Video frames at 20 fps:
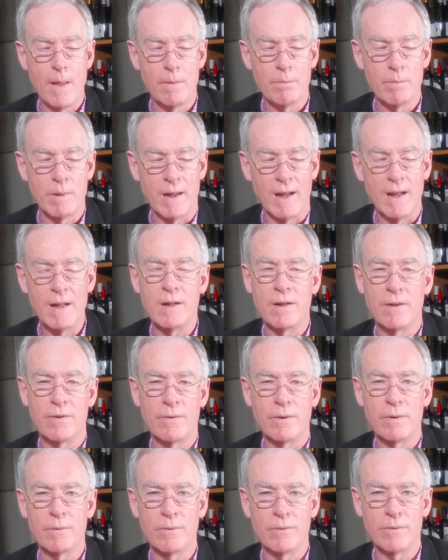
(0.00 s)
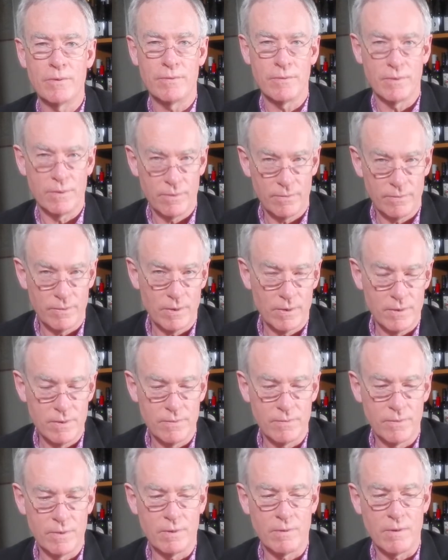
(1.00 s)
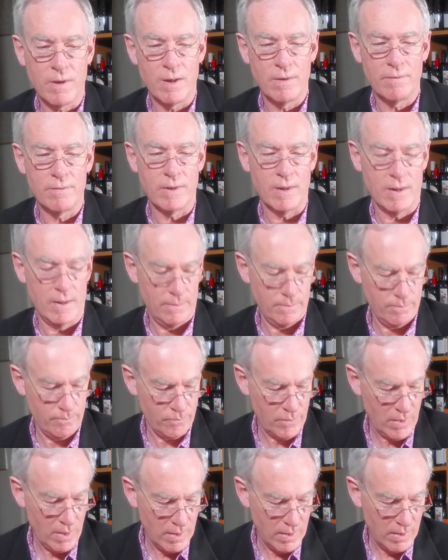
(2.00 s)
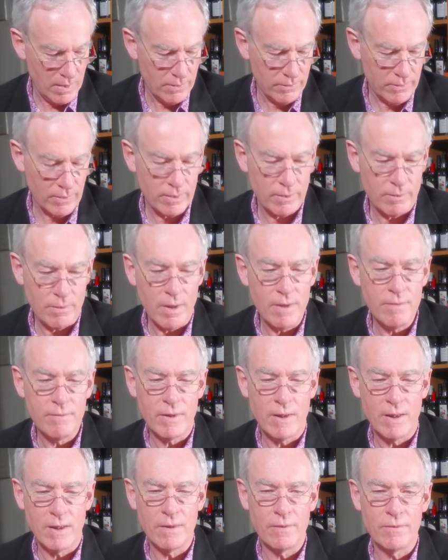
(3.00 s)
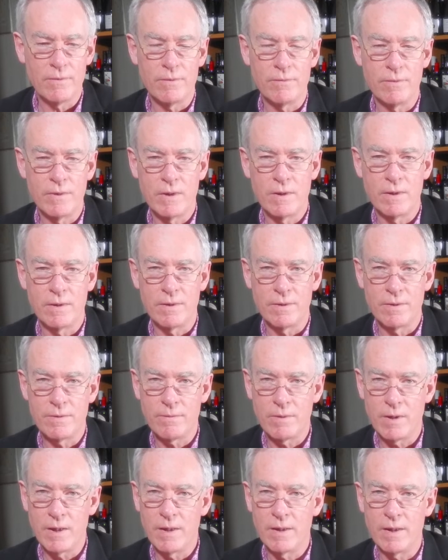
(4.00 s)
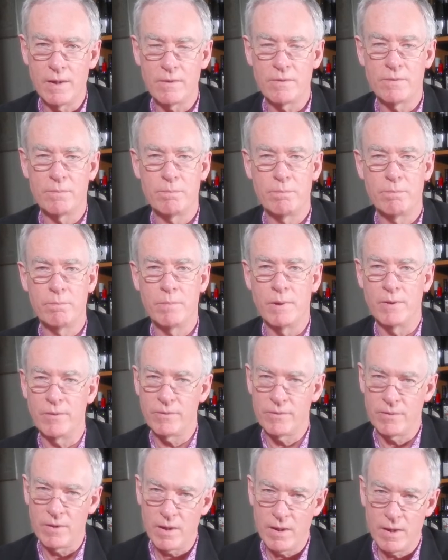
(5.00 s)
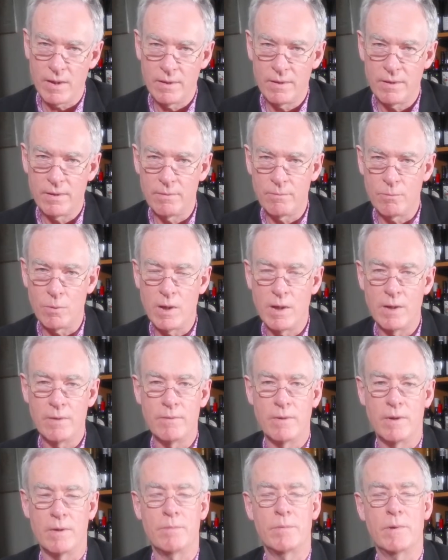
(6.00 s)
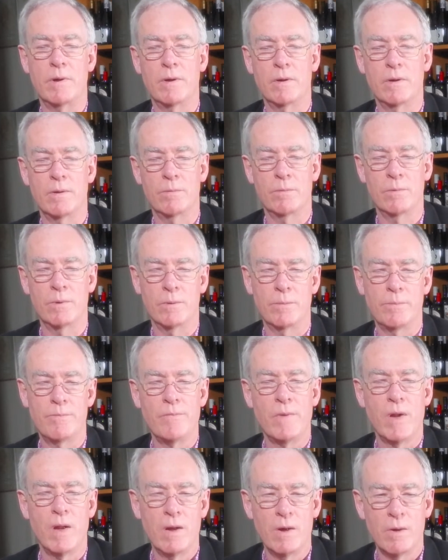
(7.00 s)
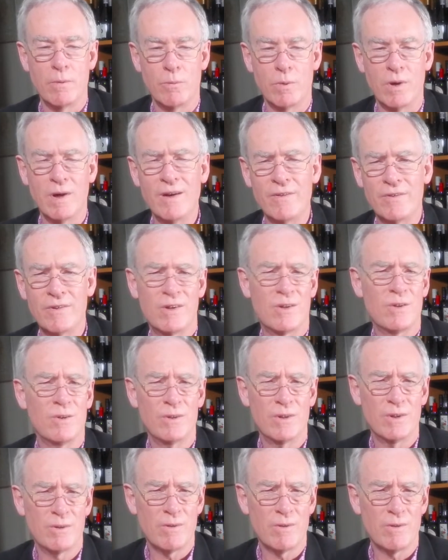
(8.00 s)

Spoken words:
but 83 was the first vintage of the Graveyard. So the Graveyard is the vineyard that's right next beside the winery at Brokenwood. Why is it called the